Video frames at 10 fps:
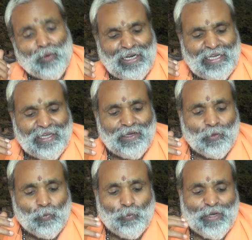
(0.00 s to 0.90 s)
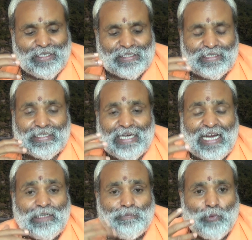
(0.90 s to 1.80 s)
Only we
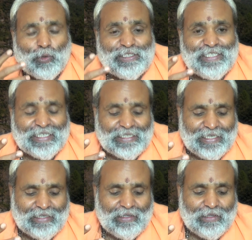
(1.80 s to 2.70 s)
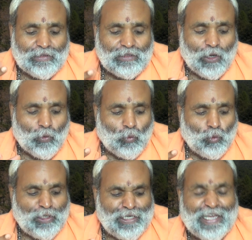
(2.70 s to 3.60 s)
start projecting the
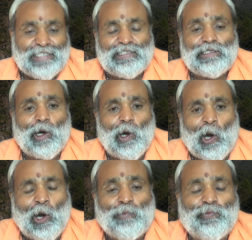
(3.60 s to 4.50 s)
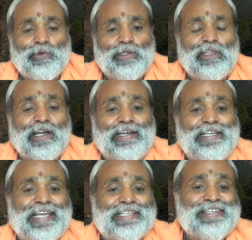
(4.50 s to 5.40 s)
goodness of the
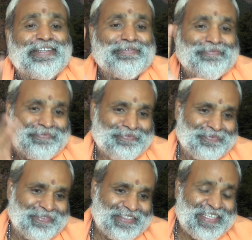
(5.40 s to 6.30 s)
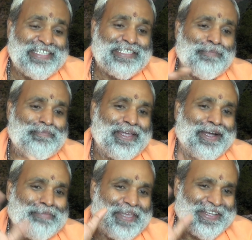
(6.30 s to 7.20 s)
creation, sense of
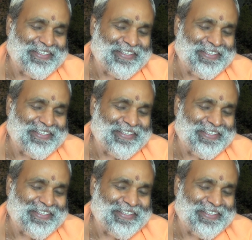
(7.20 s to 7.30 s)
becoming.